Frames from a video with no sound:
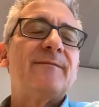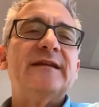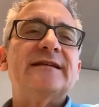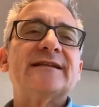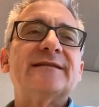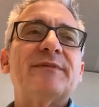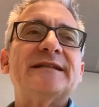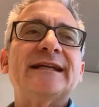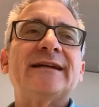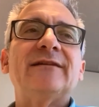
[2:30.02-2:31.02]
doesn't
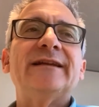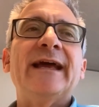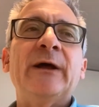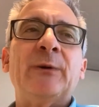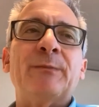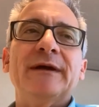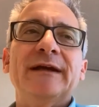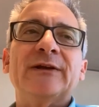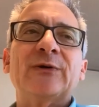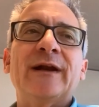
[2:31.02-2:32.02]
particularly help
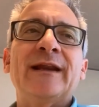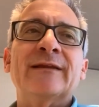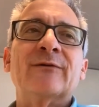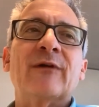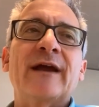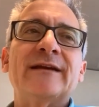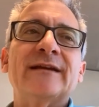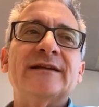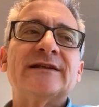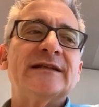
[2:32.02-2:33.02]
in creating the right
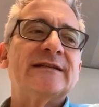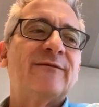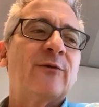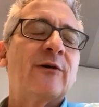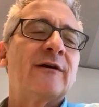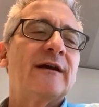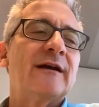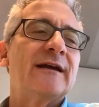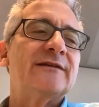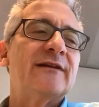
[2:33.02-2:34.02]
conditions for
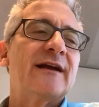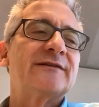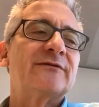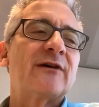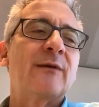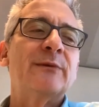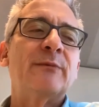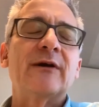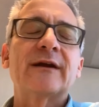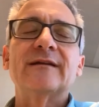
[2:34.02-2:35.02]
international carbon
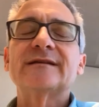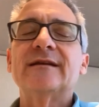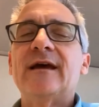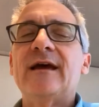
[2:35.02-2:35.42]
markets.